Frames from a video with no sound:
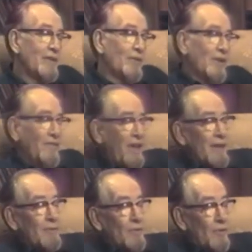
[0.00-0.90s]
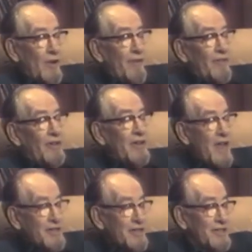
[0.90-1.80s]
were available wherever
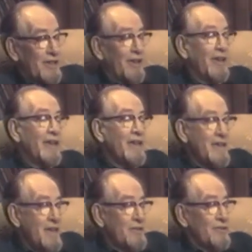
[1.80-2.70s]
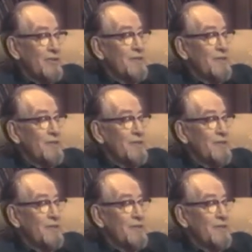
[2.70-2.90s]
necessary to